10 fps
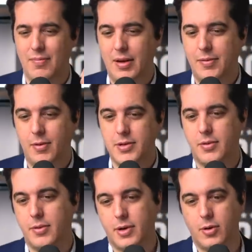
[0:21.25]
And, of course, we'll
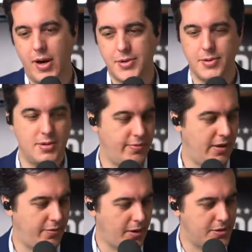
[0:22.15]
go into questions. If you
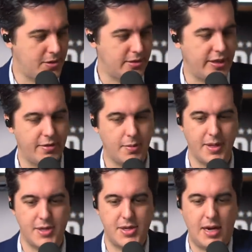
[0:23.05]
have questions, leave them in
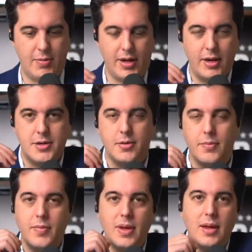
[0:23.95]
the chat. We'll get to them.